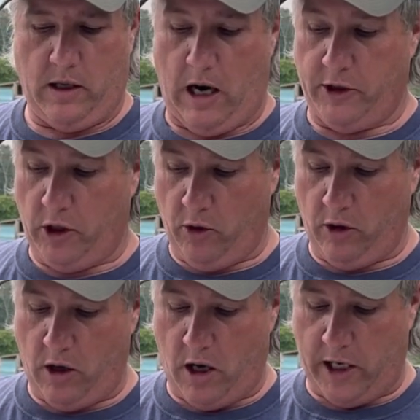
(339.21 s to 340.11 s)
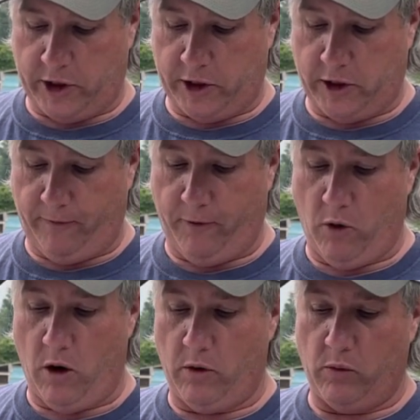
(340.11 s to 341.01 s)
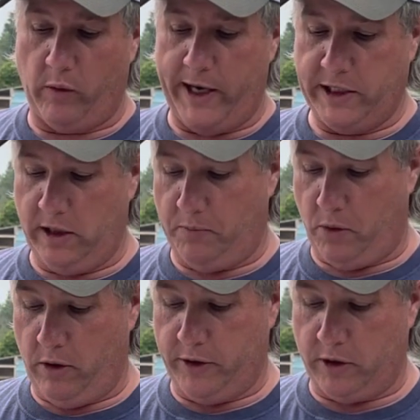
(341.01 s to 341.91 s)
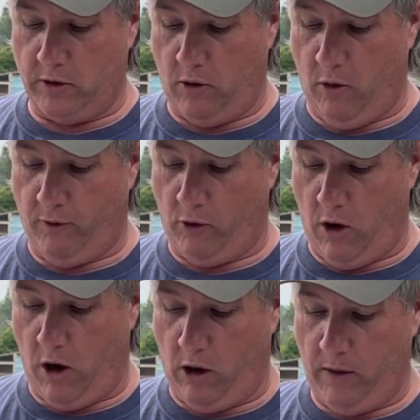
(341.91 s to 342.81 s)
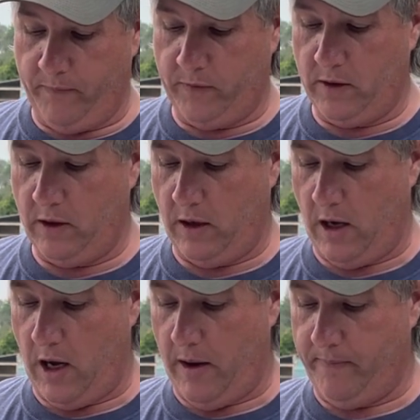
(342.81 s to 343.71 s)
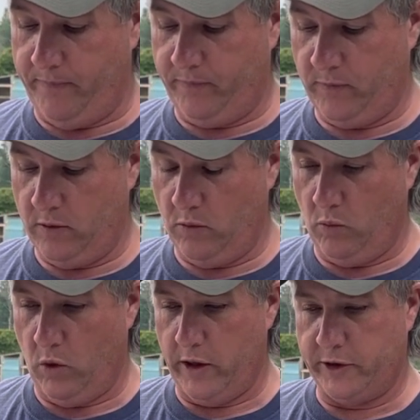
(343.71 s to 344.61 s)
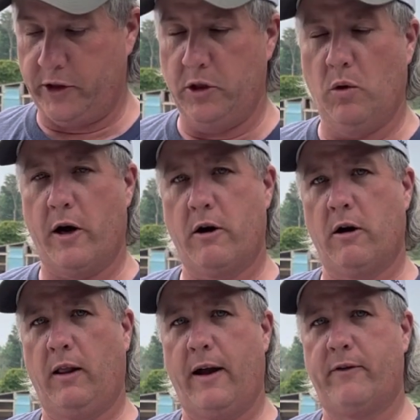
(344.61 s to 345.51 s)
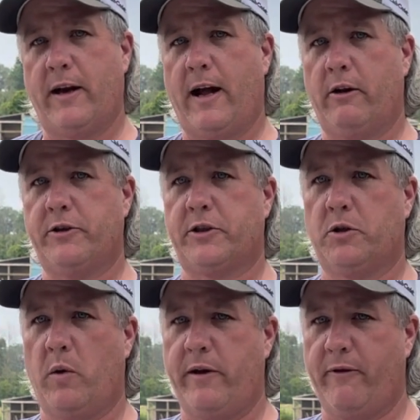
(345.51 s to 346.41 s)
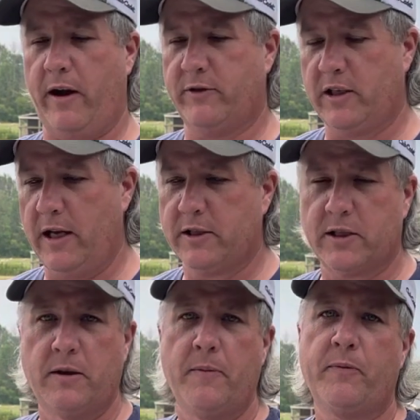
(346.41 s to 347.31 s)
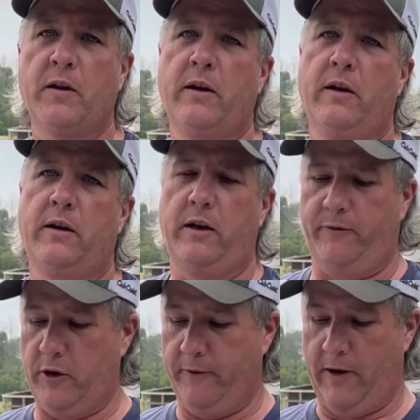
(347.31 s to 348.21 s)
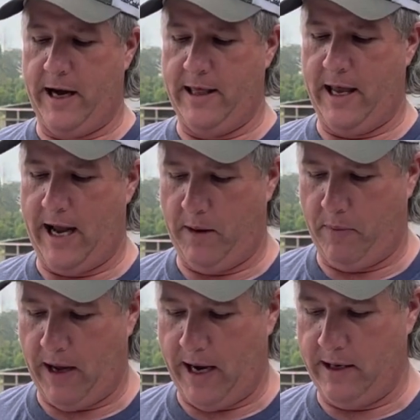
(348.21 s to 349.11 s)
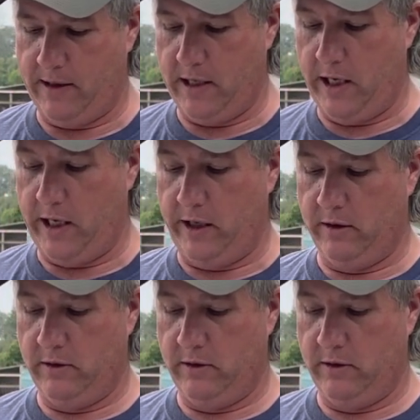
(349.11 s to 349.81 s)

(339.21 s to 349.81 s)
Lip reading: Our total costs for raising the birds overall was $211.25. If you divide that by the